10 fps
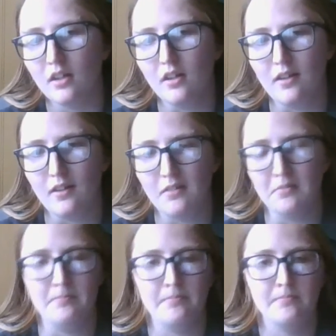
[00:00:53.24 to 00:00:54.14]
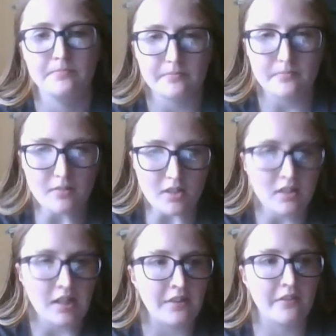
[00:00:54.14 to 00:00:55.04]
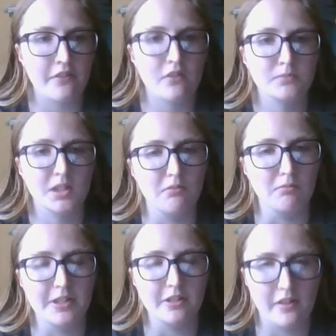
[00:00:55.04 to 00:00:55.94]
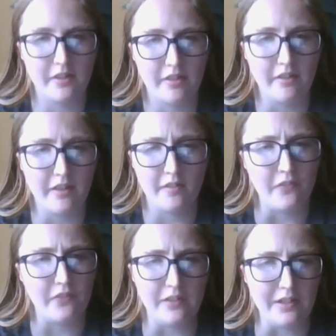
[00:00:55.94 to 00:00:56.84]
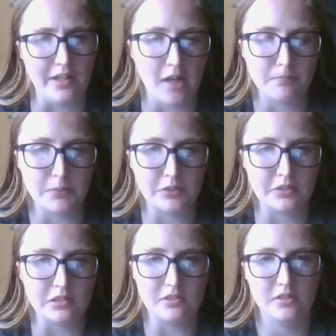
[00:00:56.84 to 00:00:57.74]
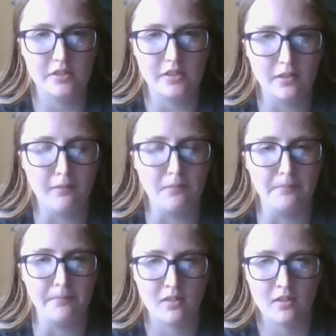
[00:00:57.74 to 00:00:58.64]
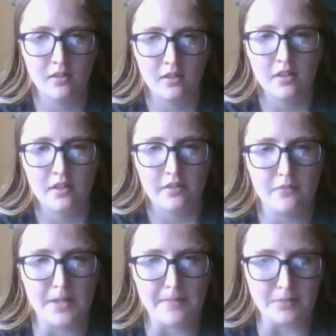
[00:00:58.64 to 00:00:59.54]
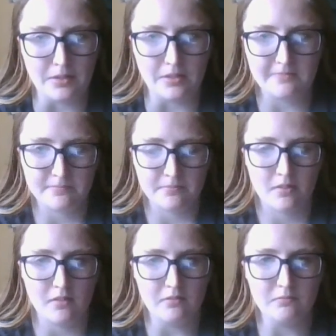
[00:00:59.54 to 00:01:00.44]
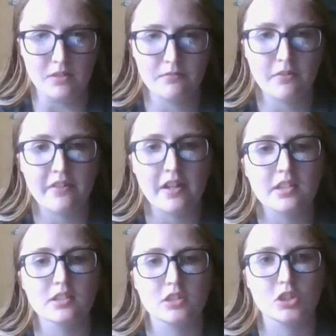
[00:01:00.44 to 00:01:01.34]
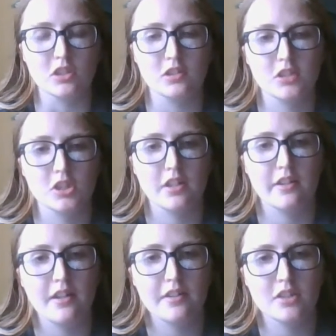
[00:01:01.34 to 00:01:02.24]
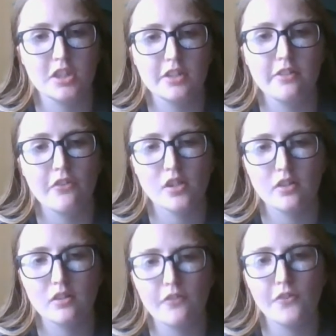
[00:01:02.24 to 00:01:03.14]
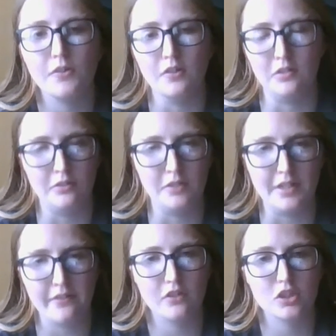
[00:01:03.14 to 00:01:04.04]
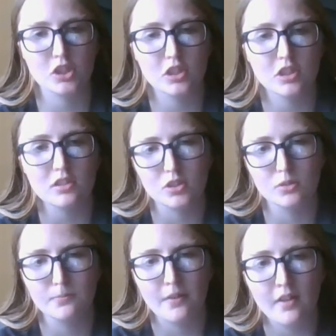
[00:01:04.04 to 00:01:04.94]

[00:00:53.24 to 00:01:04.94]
um, and then some, weird things that happened, to my mom. One was at a church that she used to go to called Grace Church.